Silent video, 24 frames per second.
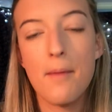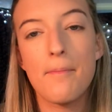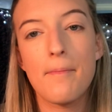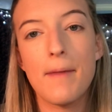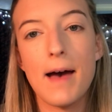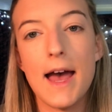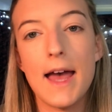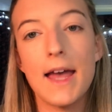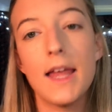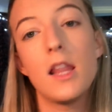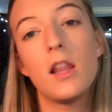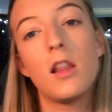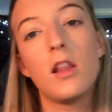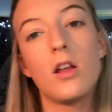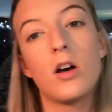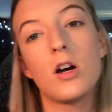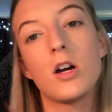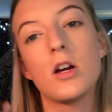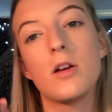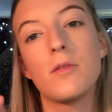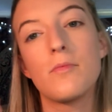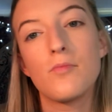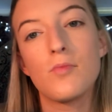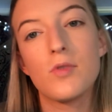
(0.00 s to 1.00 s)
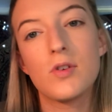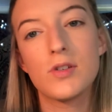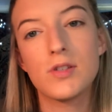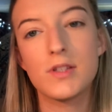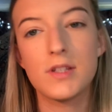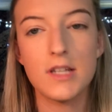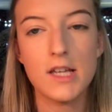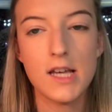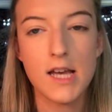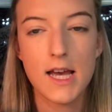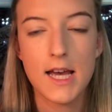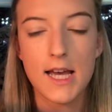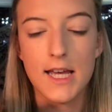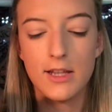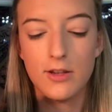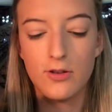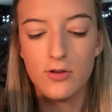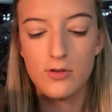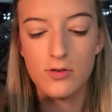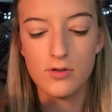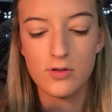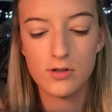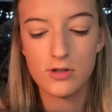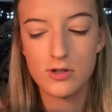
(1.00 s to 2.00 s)
my Laura Mercier
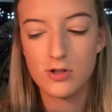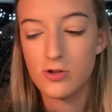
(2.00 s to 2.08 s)
Loose